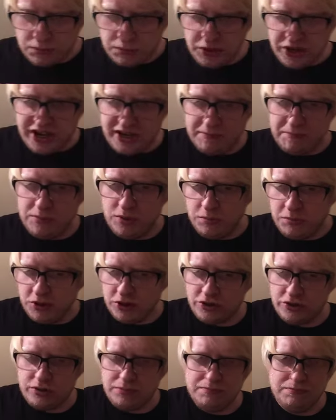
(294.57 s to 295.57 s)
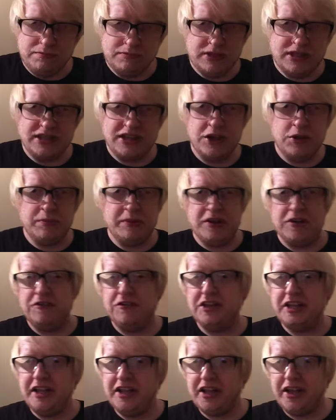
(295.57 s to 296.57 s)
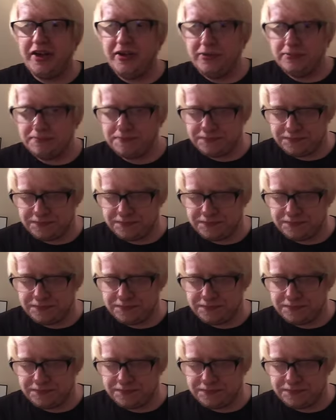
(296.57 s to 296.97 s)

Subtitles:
But yeah, bubblegum, a little bit of vanilla,